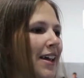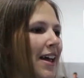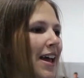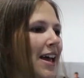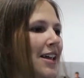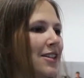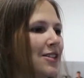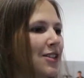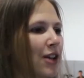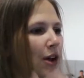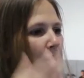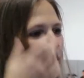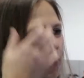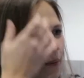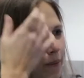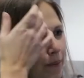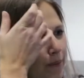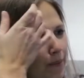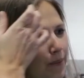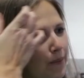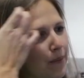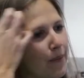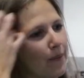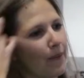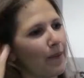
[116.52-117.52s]
And so
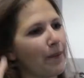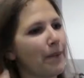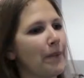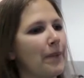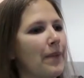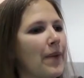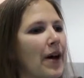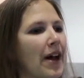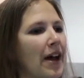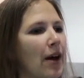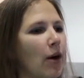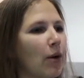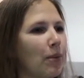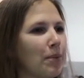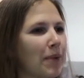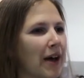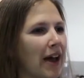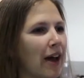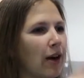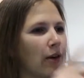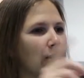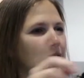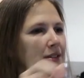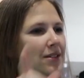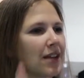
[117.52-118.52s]
by
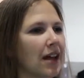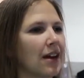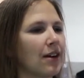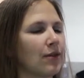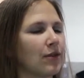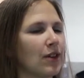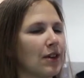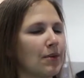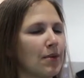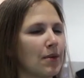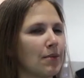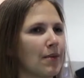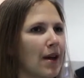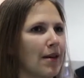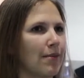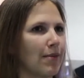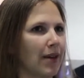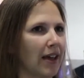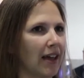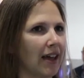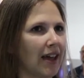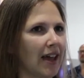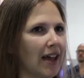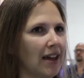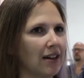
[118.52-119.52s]
always kind of keeping my
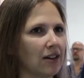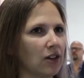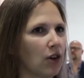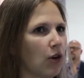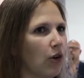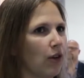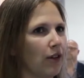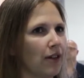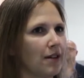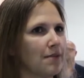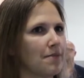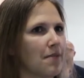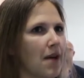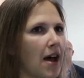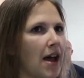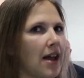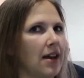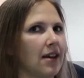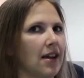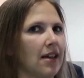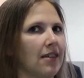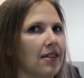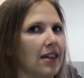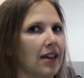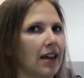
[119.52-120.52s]
big end goal in
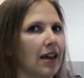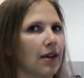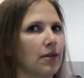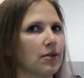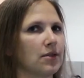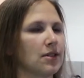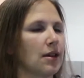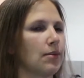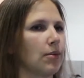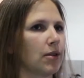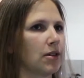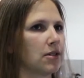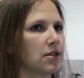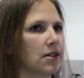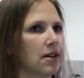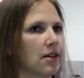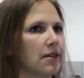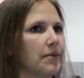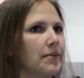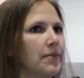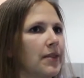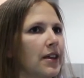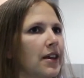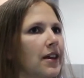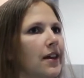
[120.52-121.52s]
mind, I think I was able to
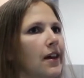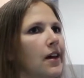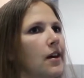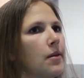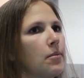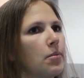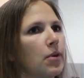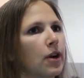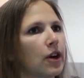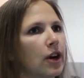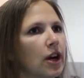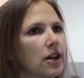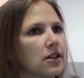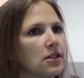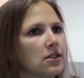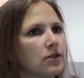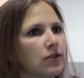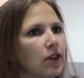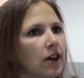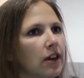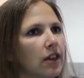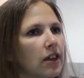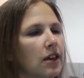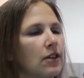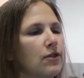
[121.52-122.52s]
progress
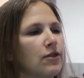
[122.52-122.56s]
fairly